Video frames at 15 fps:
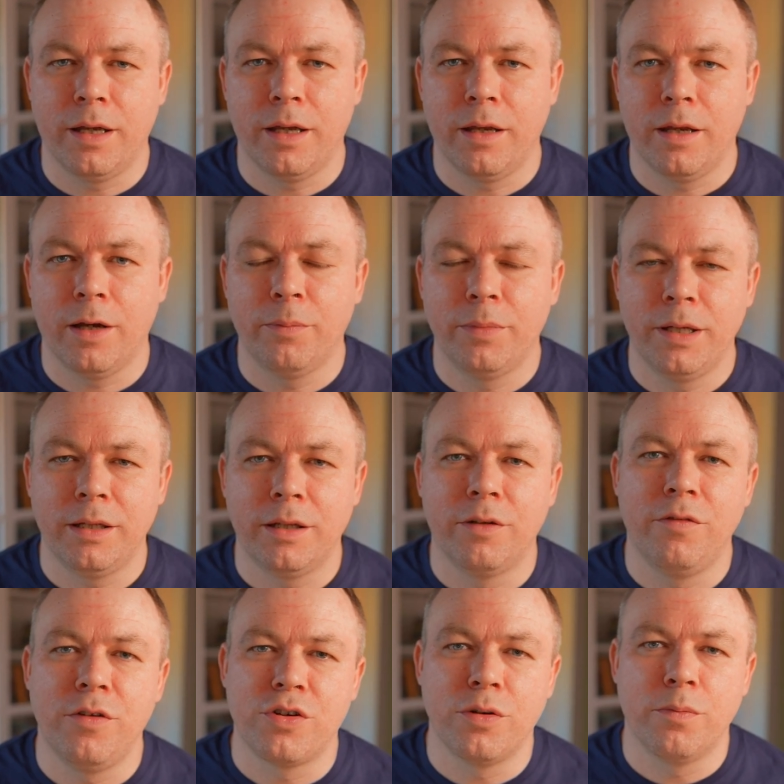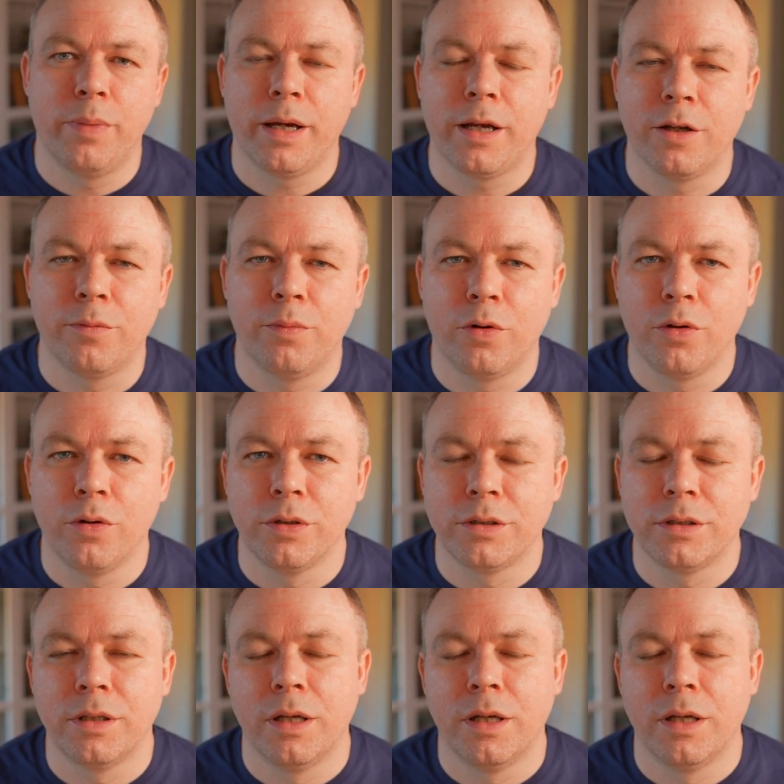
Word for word: I updated vision backend models.